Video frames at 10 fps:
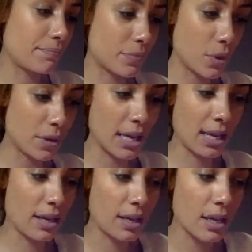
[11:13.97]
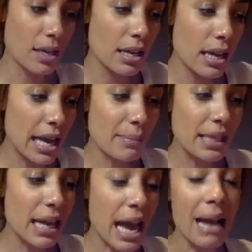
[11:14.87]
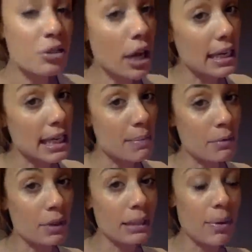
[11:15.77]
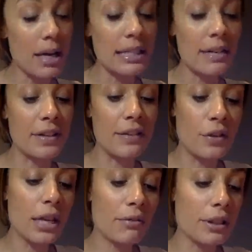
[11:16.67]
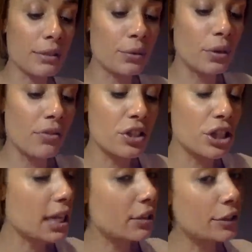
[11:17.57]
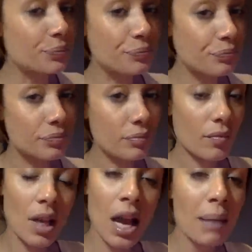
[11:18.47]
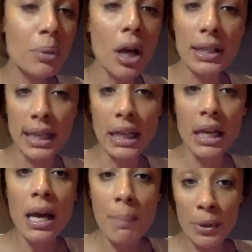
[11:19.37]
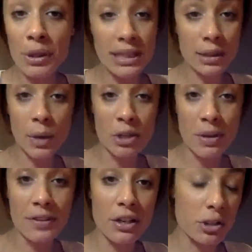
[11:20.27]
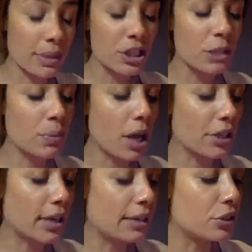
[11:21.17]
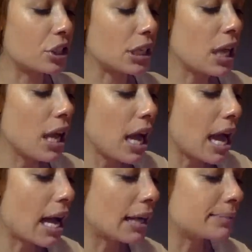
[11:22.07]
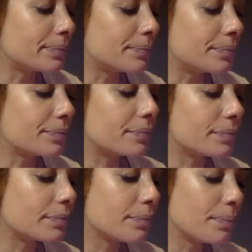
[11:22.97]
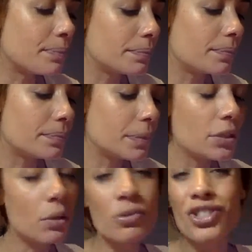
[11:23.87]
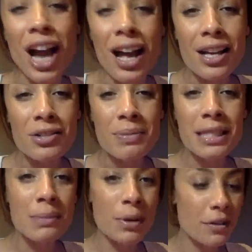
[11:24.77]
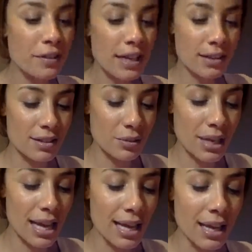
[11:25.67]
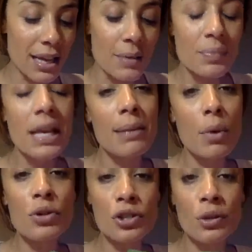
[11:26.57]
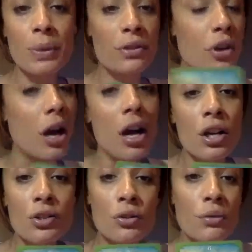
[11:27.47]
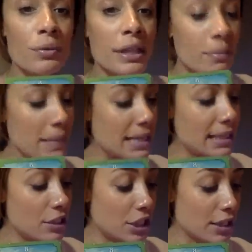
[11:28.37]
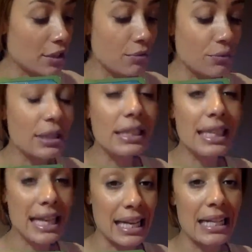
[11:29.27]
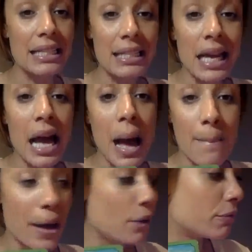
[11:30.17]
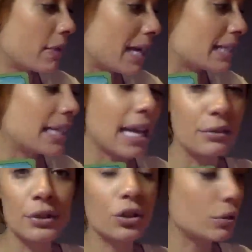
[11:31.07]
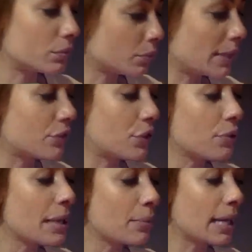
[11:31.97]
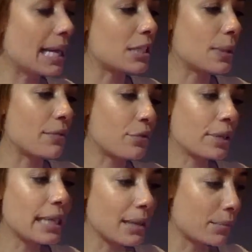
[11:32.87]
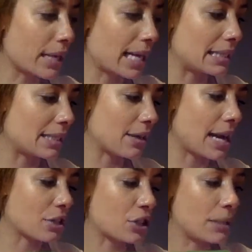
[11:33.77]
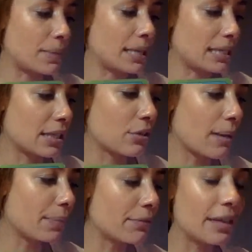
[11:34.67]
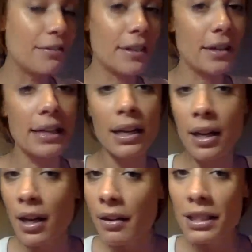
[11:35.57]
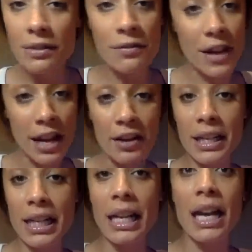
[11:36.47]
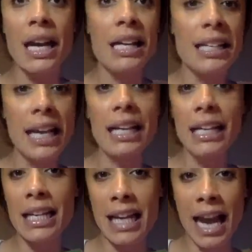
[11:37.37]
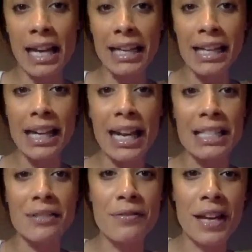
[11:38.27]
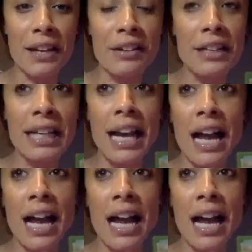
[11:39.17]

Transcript: Okay. I mean, I try to keep it really positive. And if you get really rude on the channel, I block it. But you can still watch my videos, but I just block your energy. But don't judge, Mrs. Perfect. Okay. Emotional withdrawal. So the real message here really is about rest and we have 2 number 8s. We have 3 number 8s here, actually, because the grumpy red fairy, it's very yingy yangy. It's very